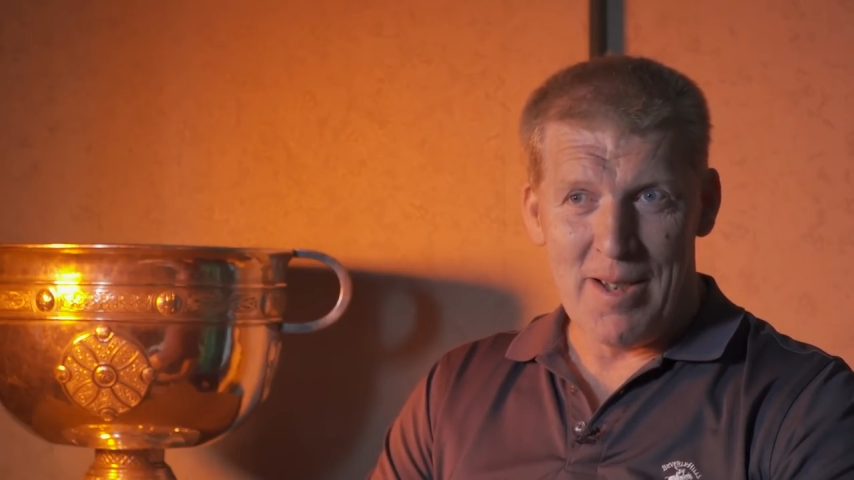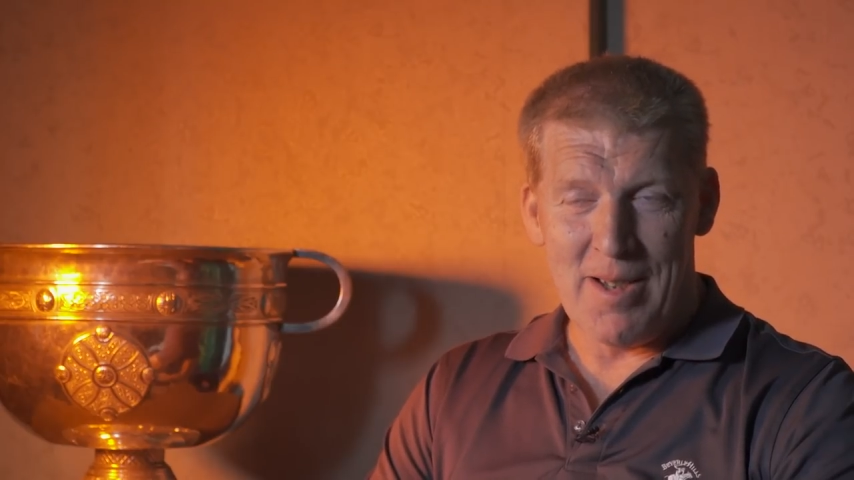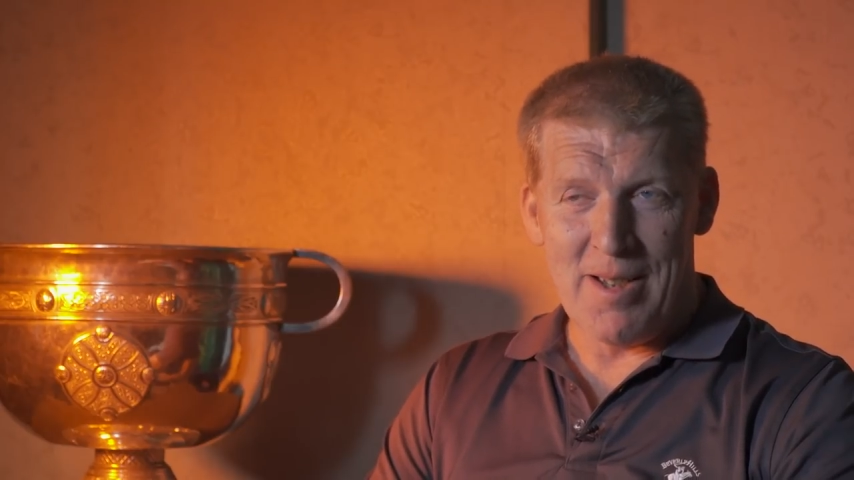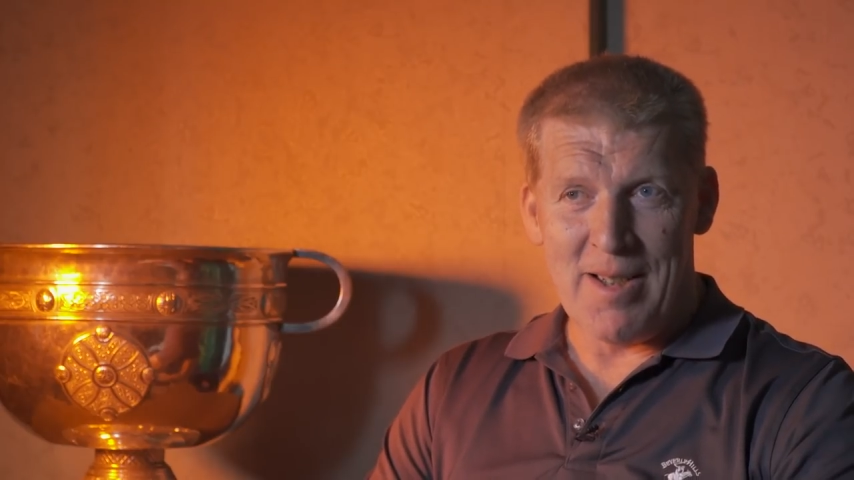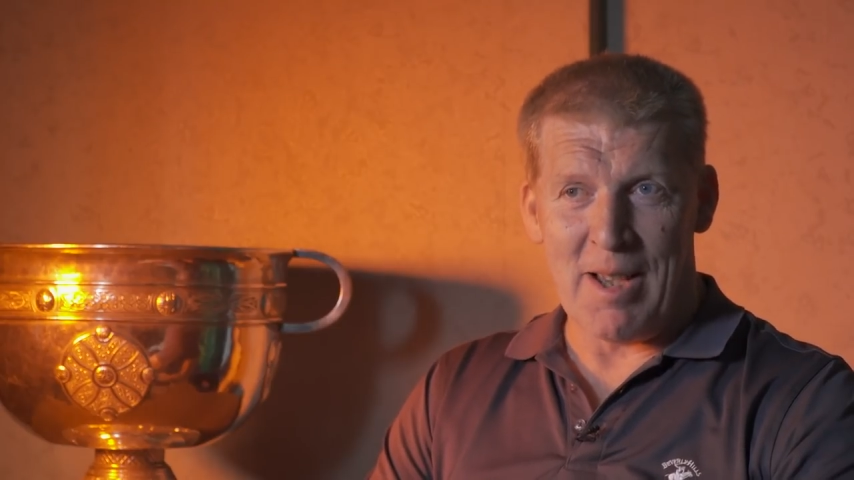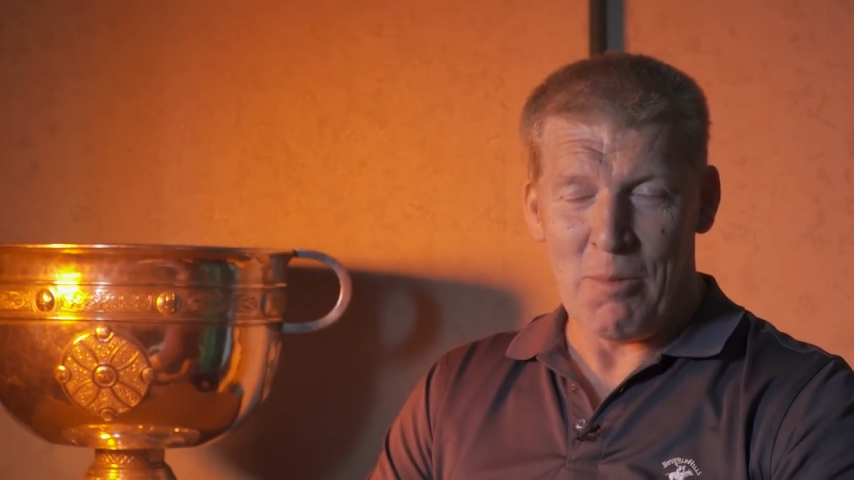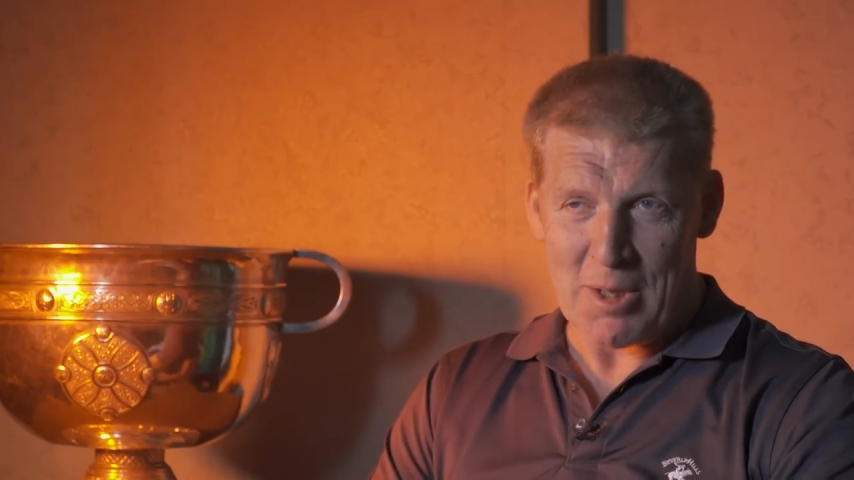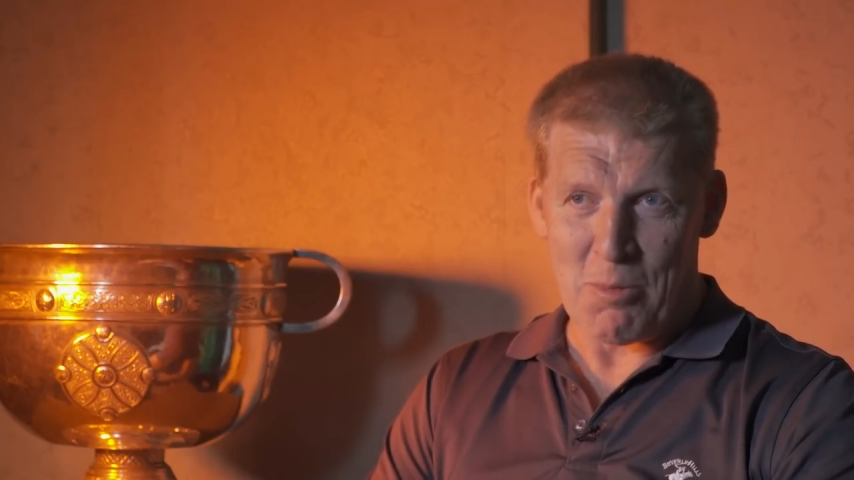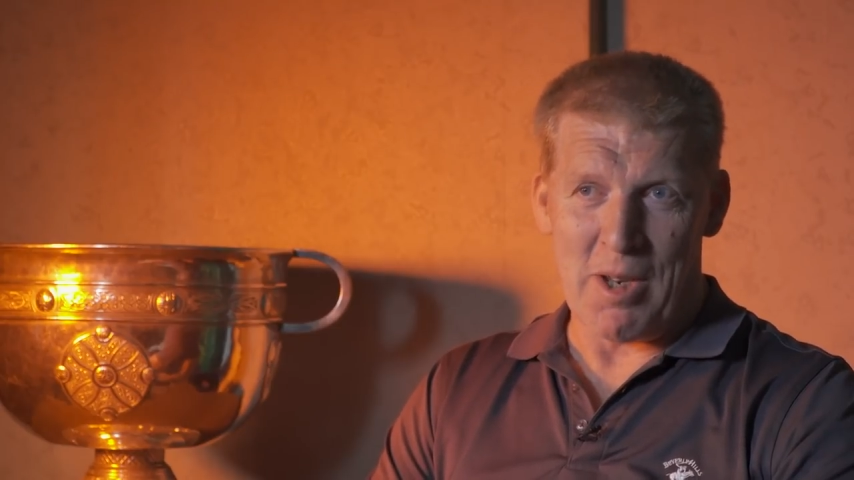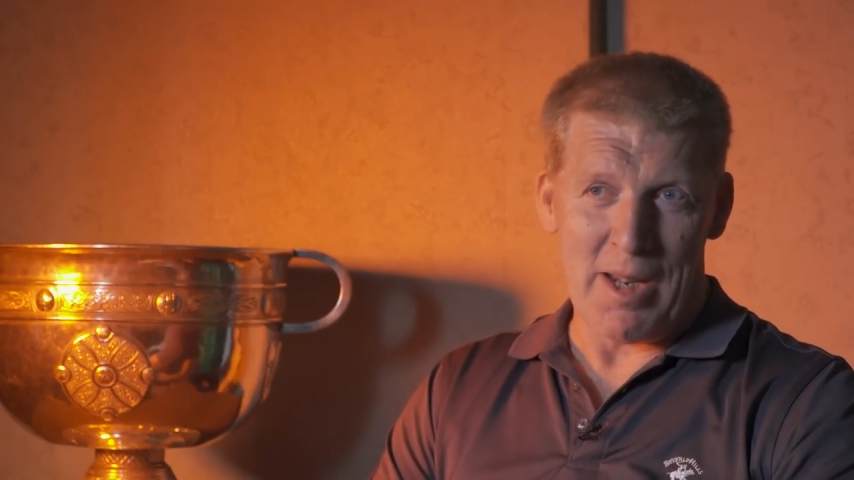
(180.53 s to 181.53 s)
And
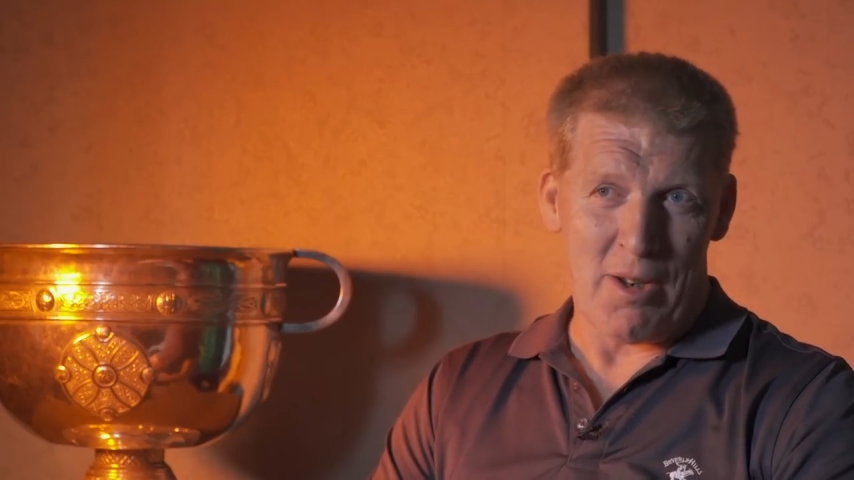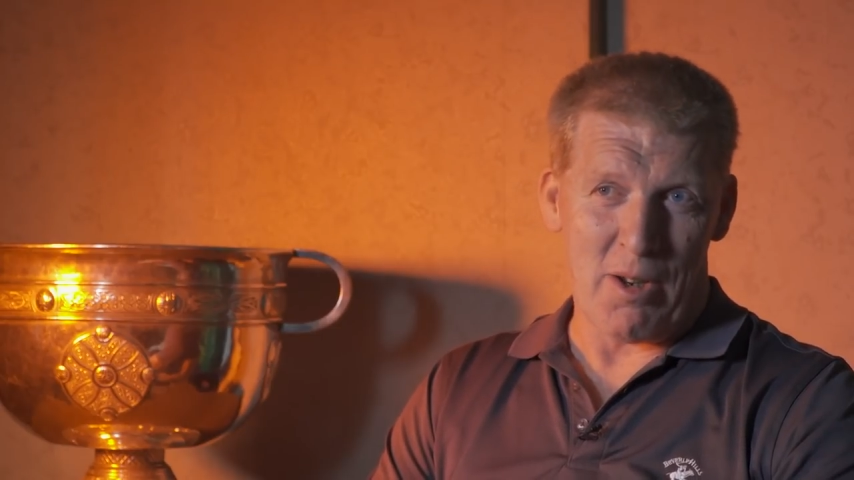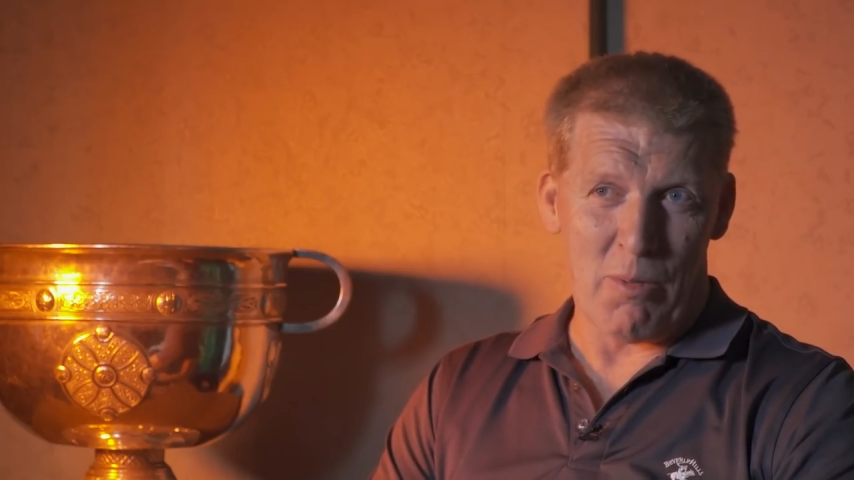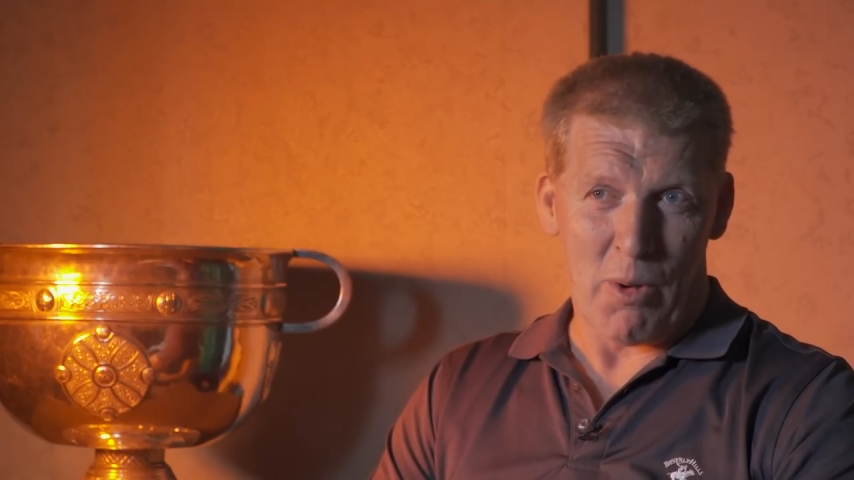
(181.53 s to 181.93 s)
that's what we did do. We